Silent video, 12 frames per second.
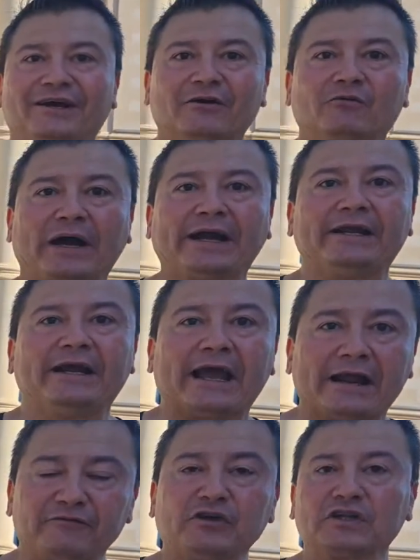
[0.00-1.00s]
Right? And if
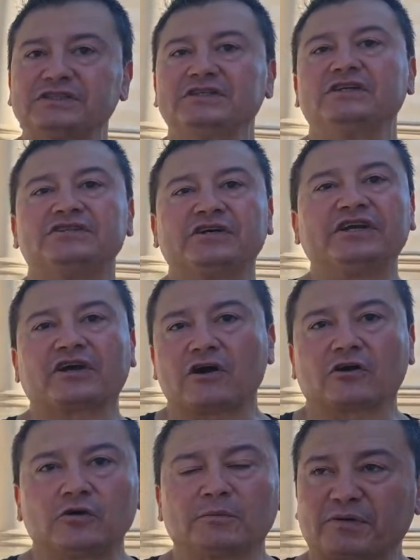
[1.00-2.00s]
you listen to Denis
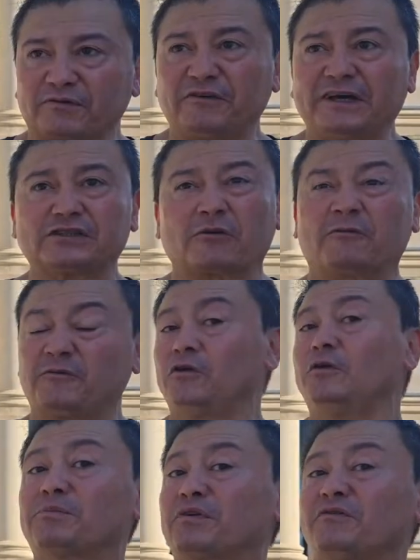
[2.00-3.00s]
Rancourt, full
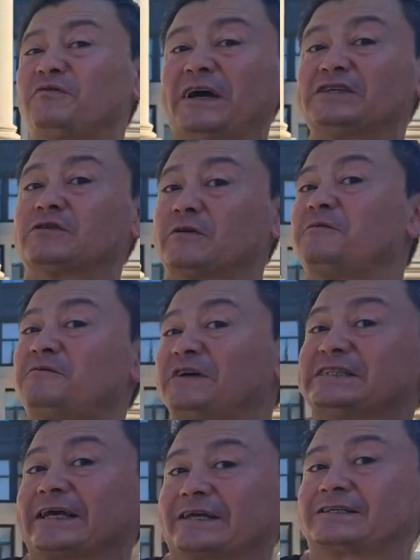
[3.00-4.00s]
professor of
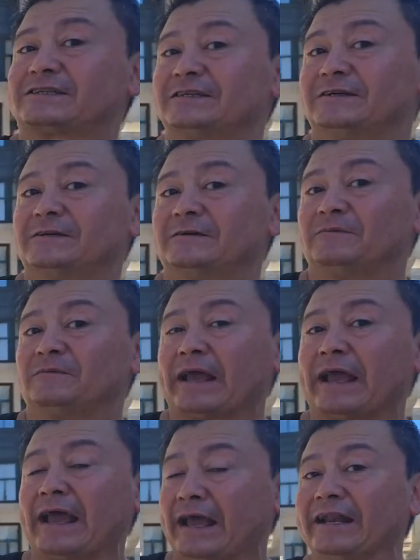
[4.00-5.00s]
physics,
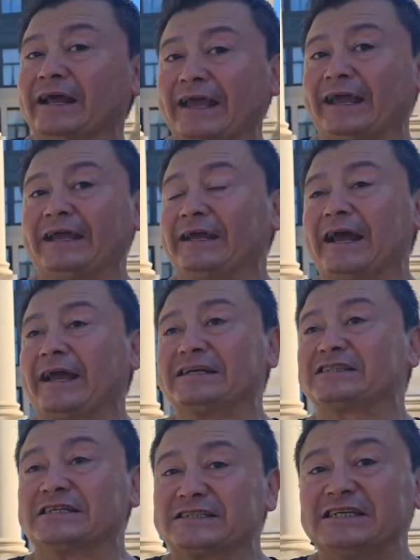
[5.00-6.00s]
and a
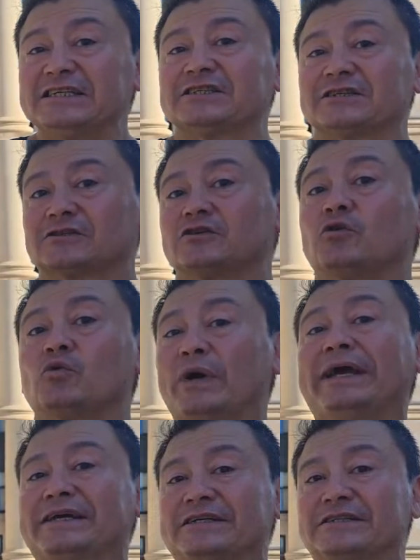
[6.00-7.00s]
statistical
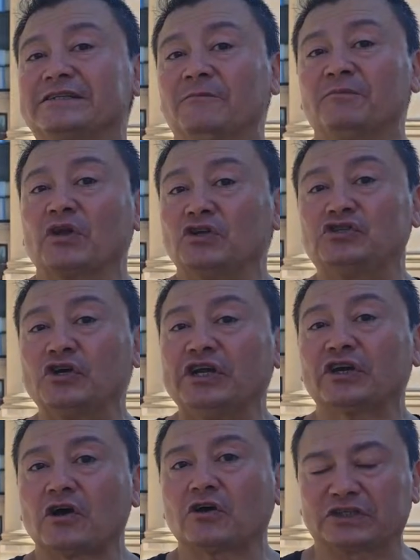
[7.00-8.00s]
whiz, Denis
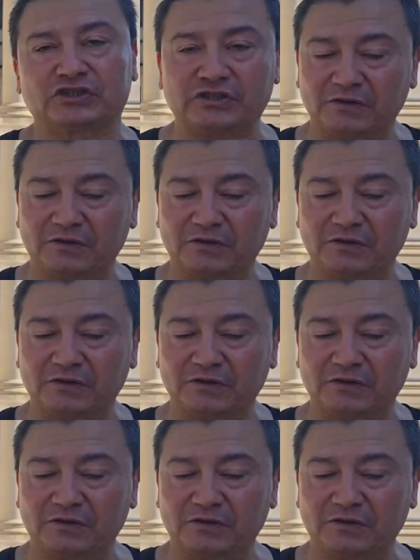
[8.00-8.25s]
Rancourt,